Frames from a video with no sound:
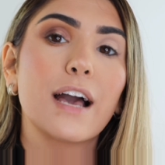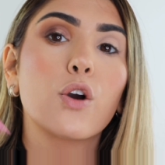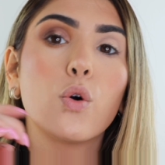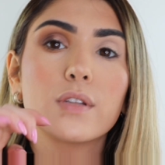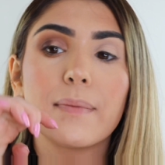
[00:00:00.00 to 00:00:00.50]

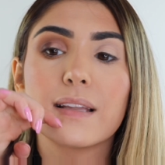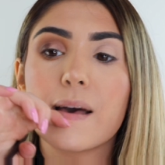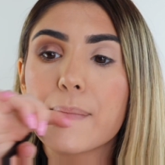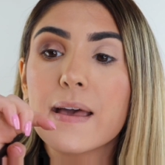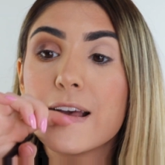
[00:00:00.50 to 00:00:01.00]
gold on my
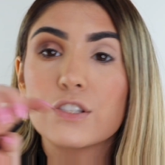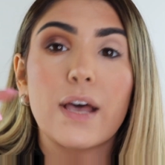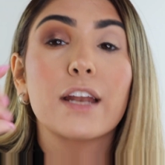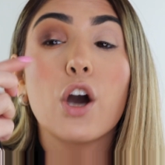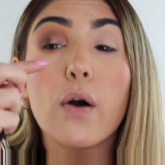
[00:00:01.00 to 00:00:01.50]
lip. So
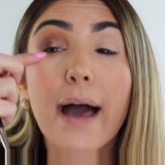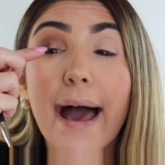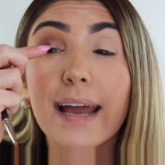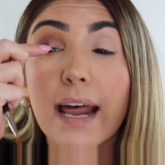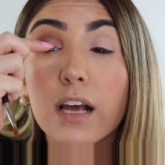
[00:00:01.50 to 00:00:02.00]
I'd go
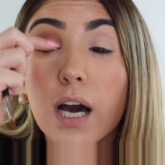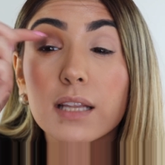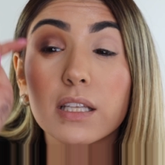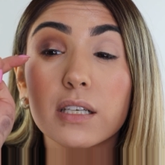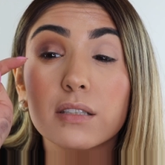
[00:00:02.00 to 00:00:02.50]
ahead and
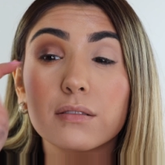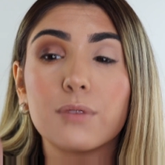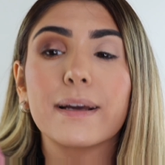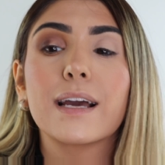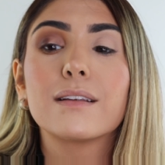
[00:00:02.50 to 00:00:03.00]
cut the, oh
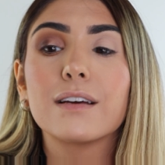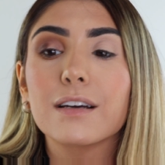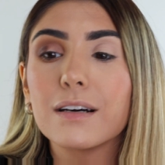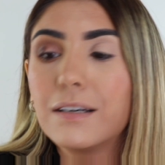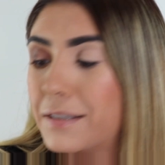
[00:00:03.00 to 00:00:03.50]
my god, look.